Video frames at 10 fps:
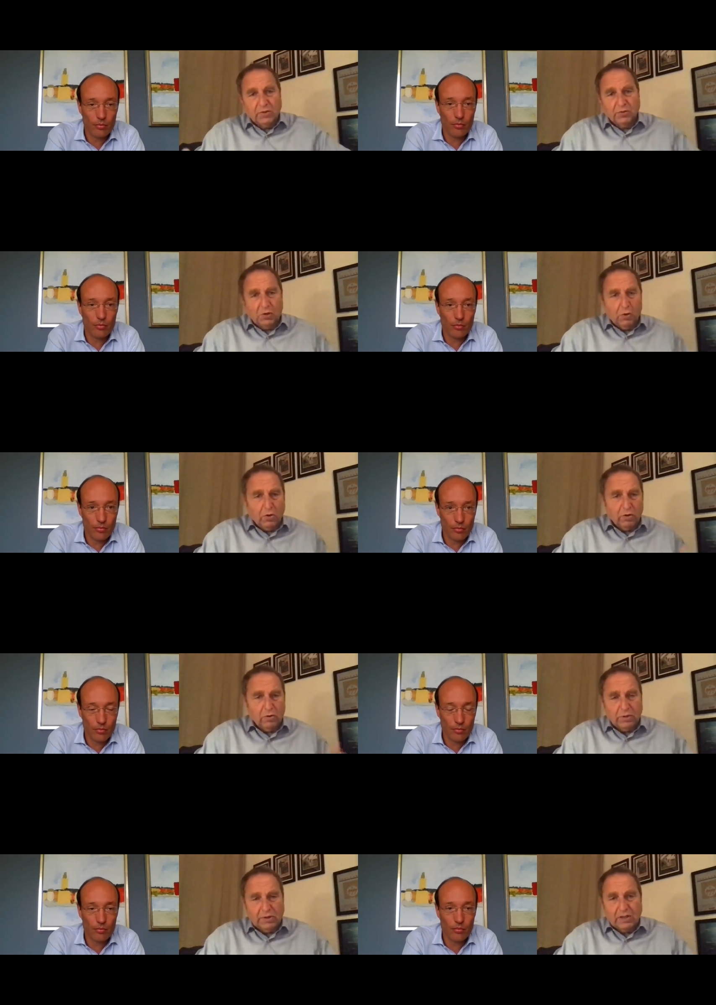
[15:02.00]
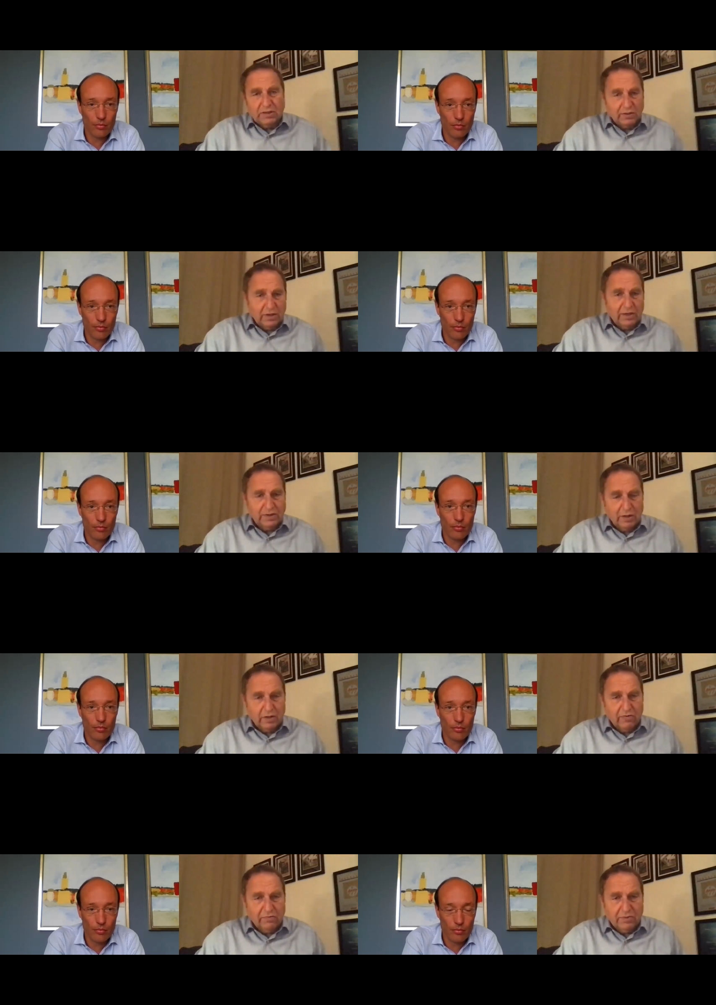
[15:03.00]
Speaker 1: to New York or what else is a nice
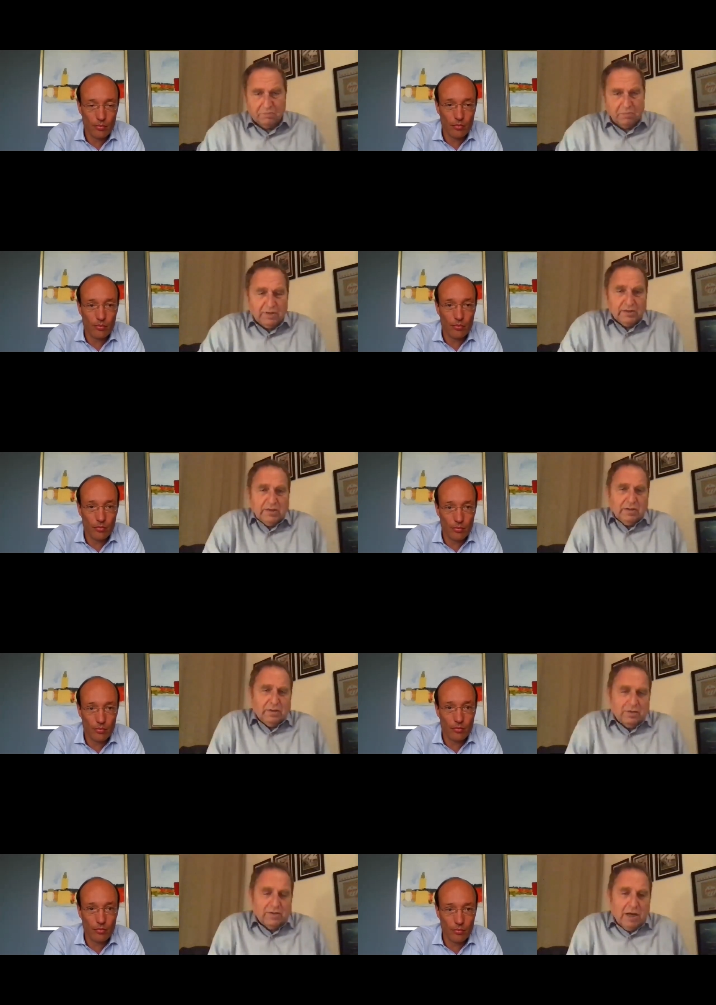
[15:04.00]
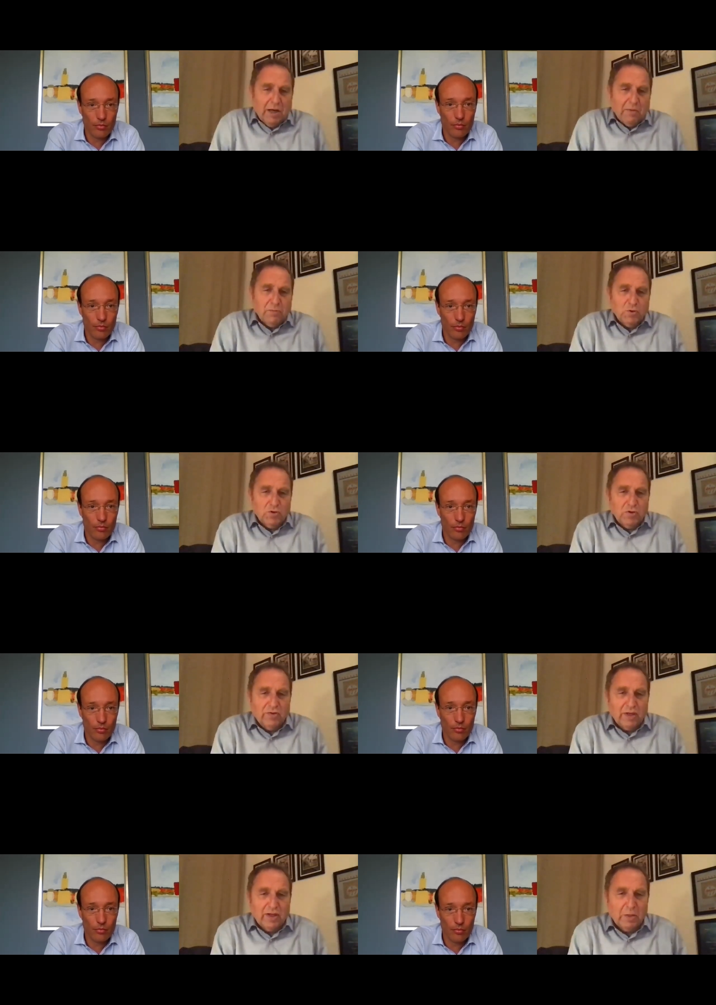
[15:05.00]
aircraft. But is it time to
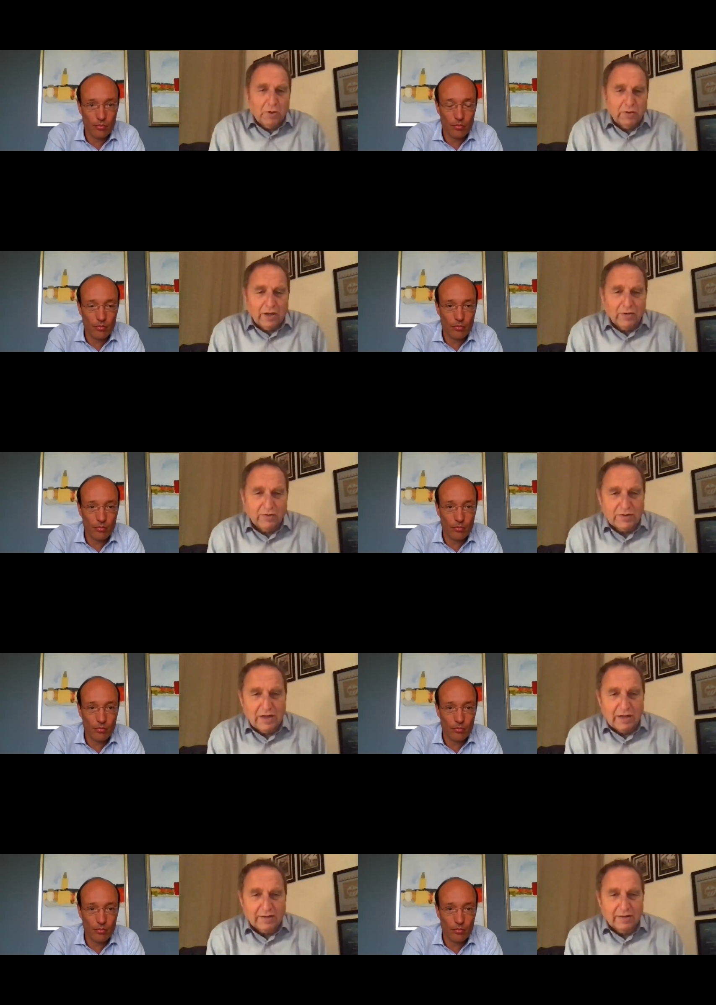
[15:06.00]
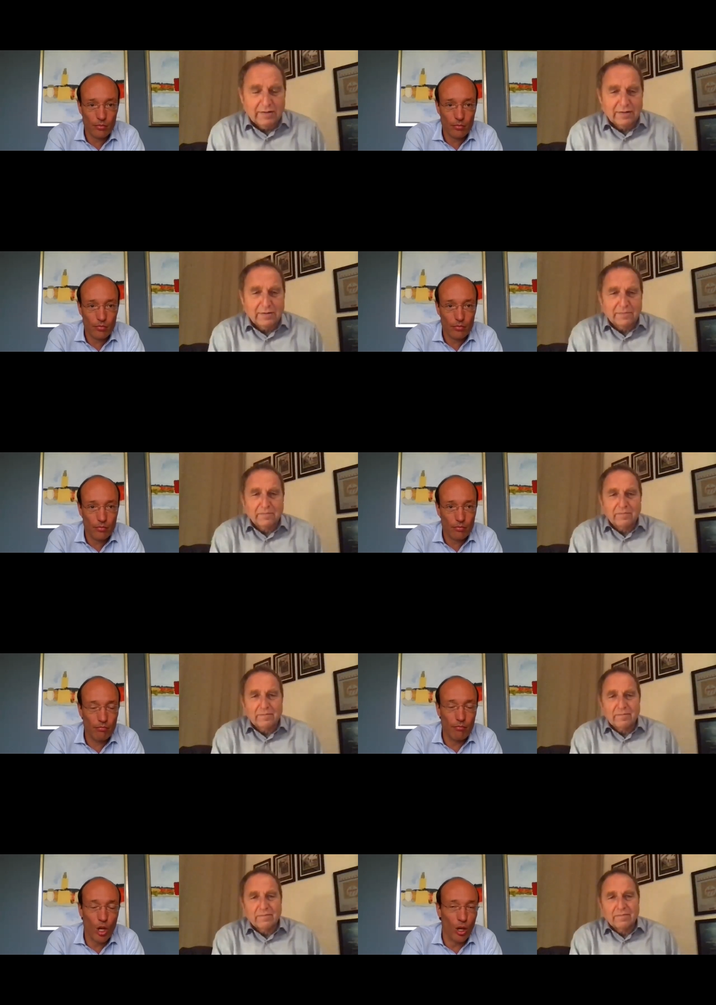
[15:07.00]
think about aircrafts like that?
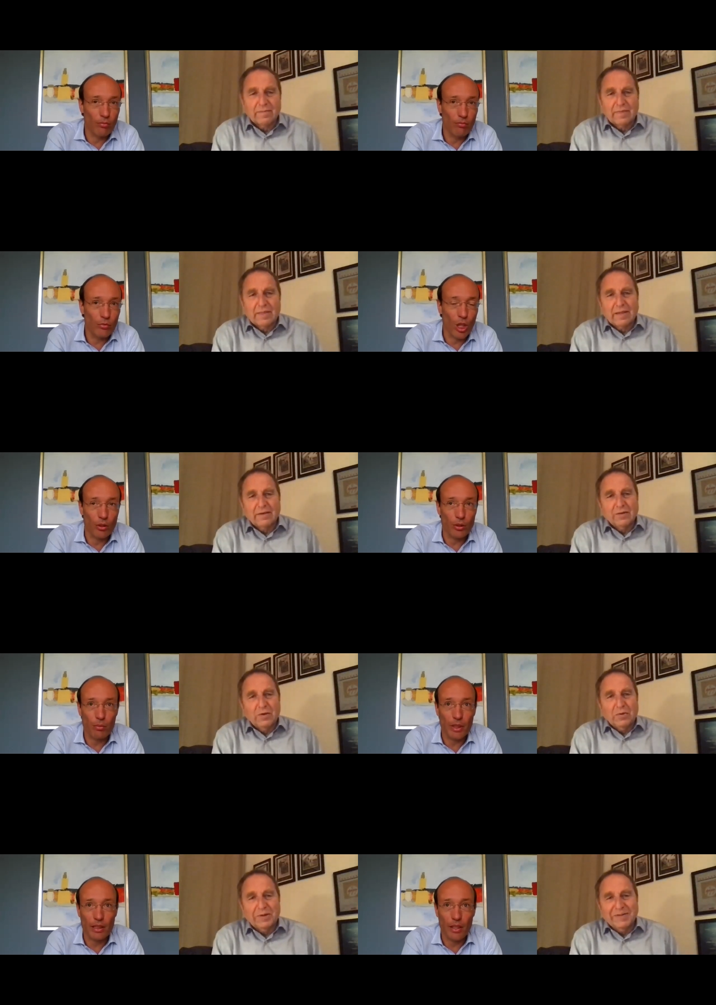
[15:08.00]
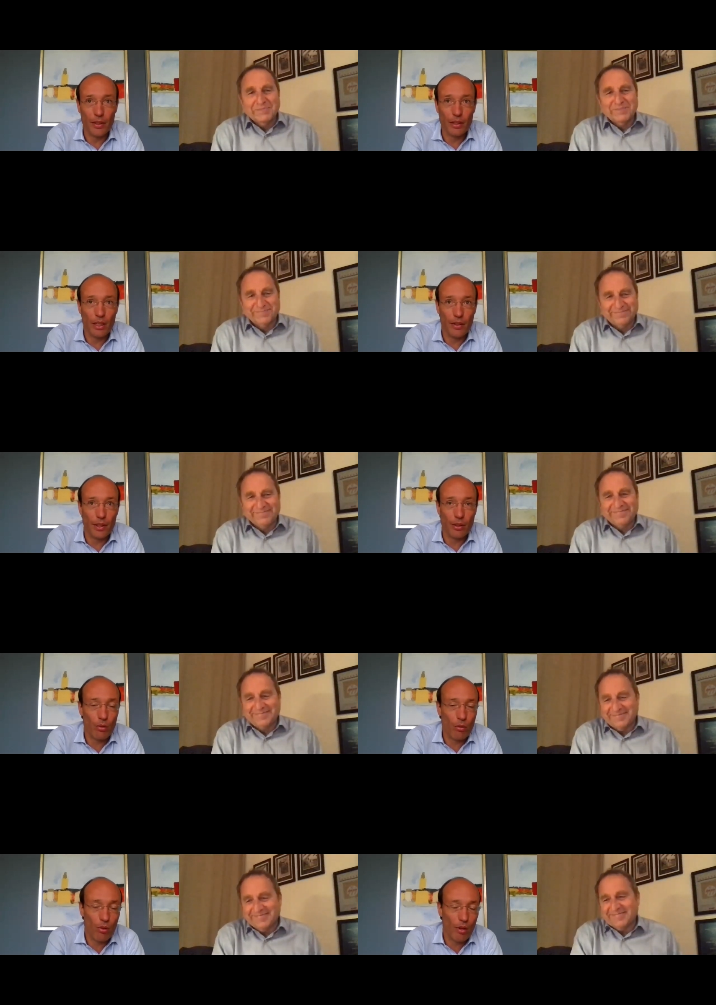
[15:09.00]
Speaker 2: No, no, not really. I think I
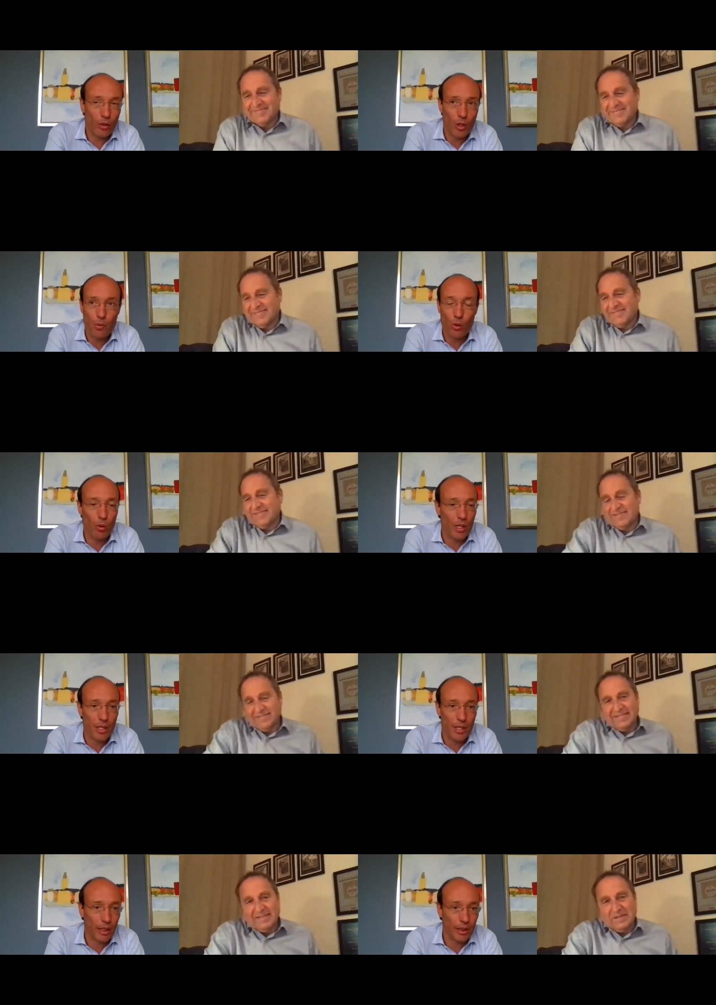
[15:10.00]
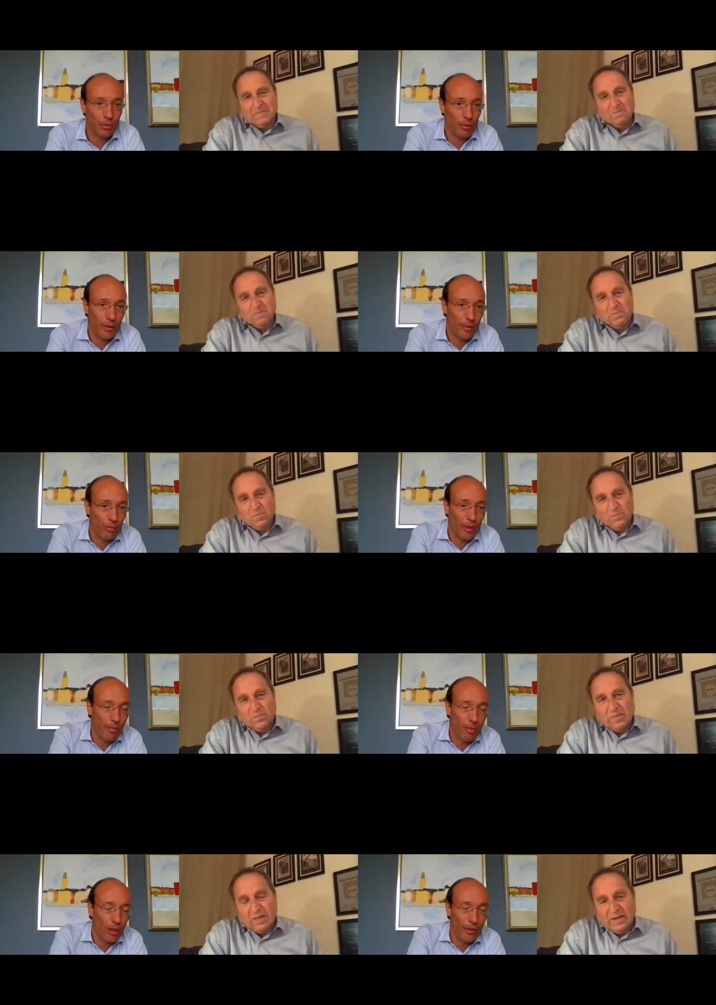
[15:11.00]
think of course we're always in touch with
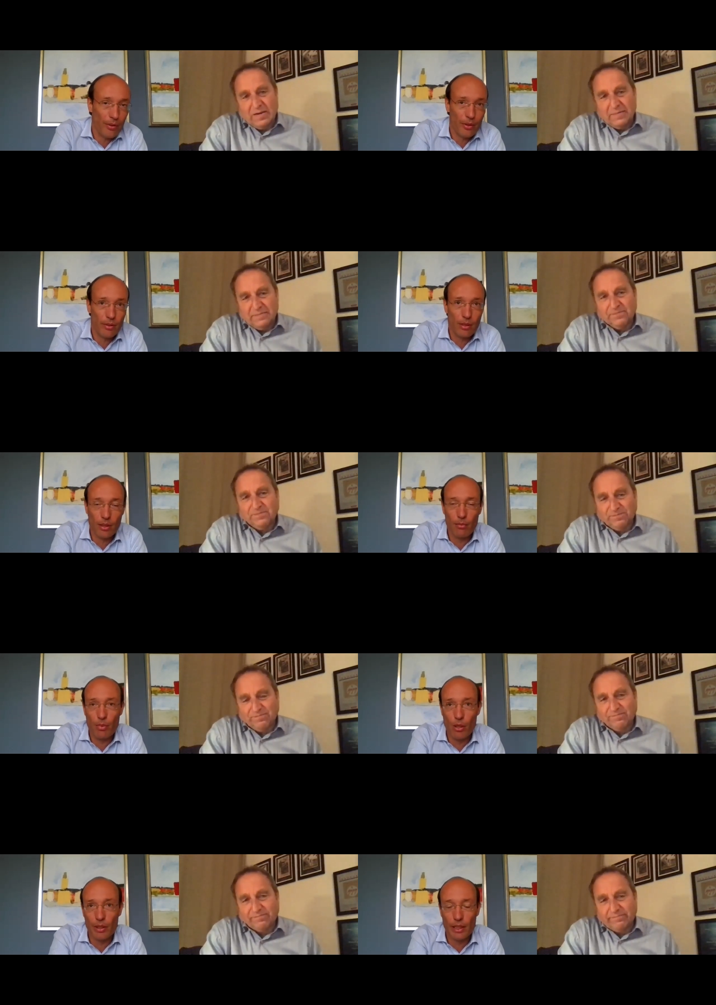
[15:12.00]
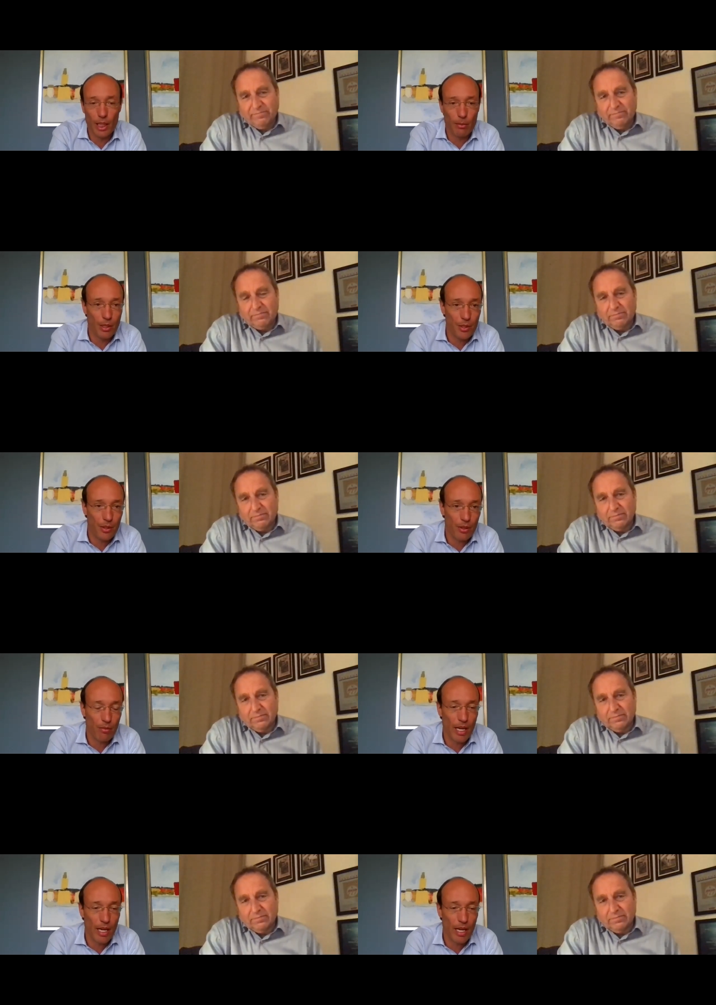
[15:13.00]
with both uh, Boeing and Airbus